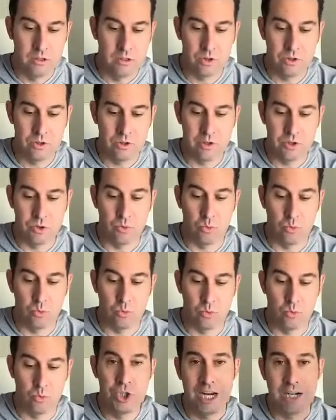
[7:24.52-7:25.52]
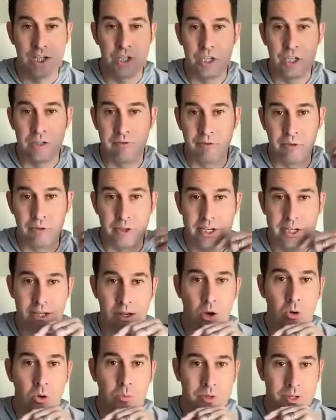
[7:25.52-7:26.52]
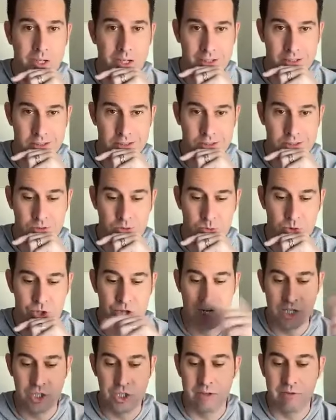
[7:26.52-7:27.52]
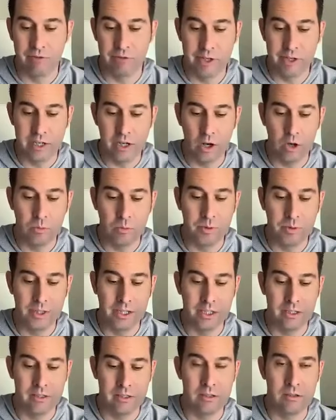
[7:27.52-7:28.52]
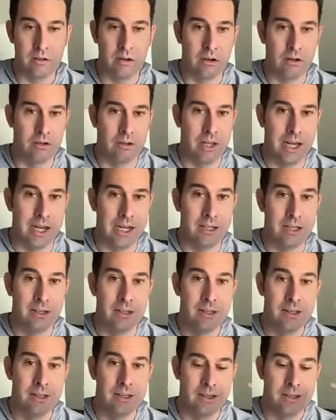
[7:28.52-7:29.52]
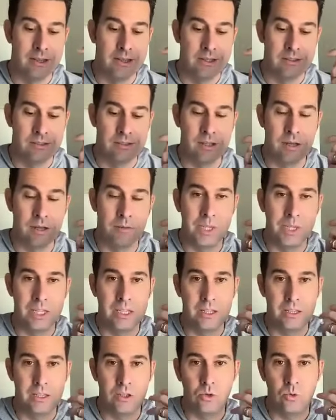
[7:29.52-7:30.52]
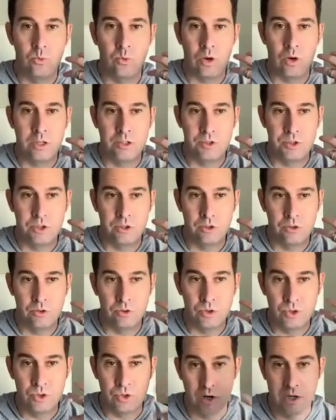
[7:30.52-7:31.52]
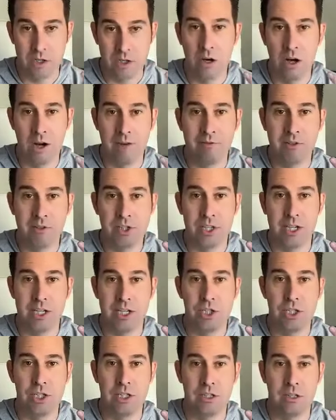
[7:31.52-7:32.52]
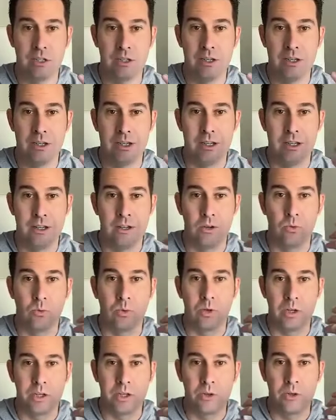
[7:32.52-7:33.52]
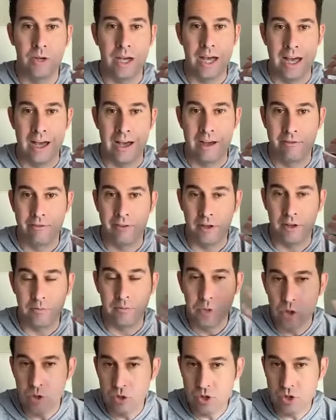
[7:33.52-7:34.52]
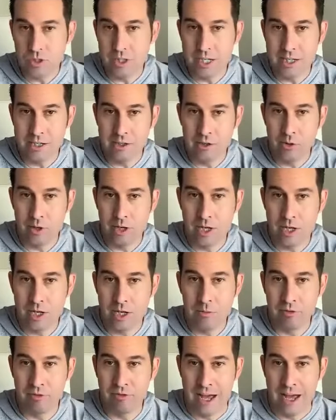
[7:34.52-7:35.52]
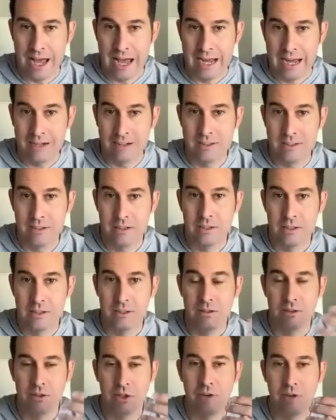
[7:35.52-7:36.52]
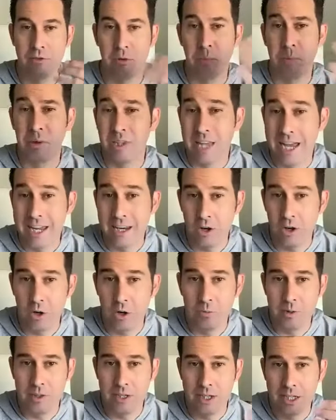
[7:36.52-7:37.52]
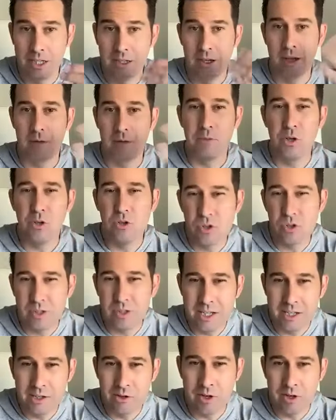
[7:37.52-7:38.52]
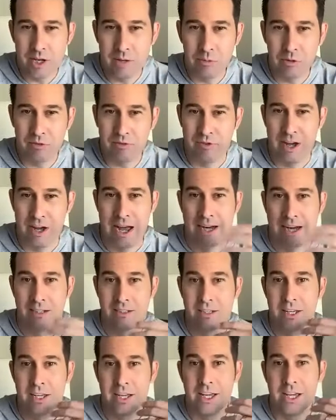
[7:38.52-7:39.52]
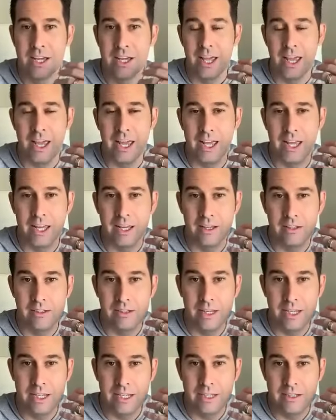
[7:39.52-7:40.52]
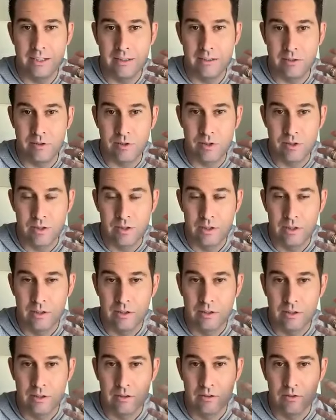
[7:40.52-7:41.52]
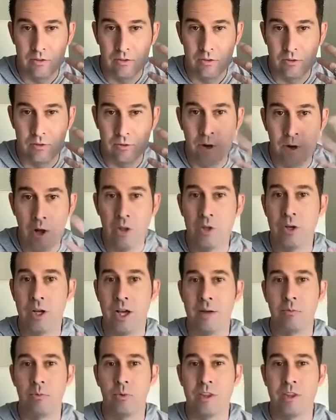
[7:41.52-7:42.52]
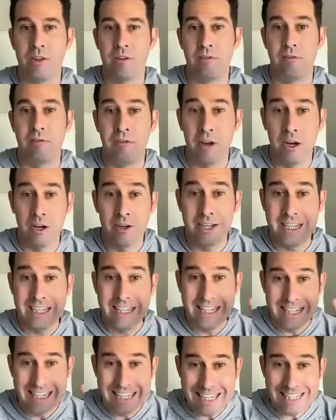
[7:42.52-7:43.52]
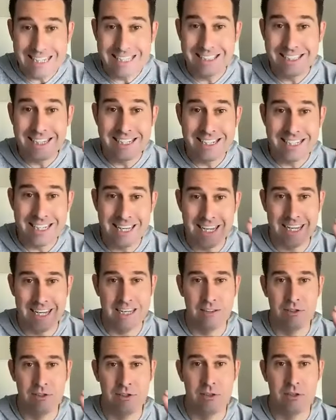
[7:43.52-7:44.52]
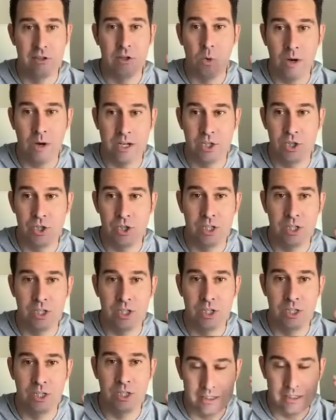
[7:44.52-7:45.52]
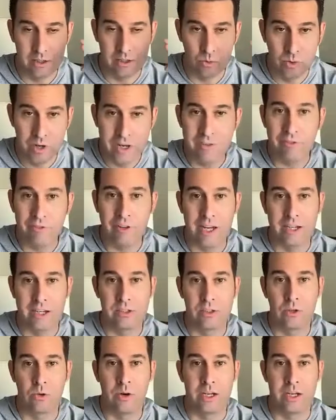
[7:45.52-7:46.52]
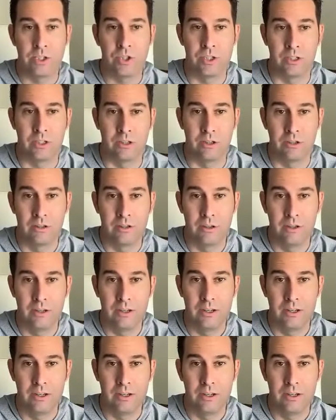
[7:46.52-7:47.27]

So there's rejection free openings. Rejection free openings are like something that you want to start a conversation where you have a mutually agreeable fact, you have a polite opening, a mutually agreeable fact, and it is followed up with a very easy to answer question that is a reflex question.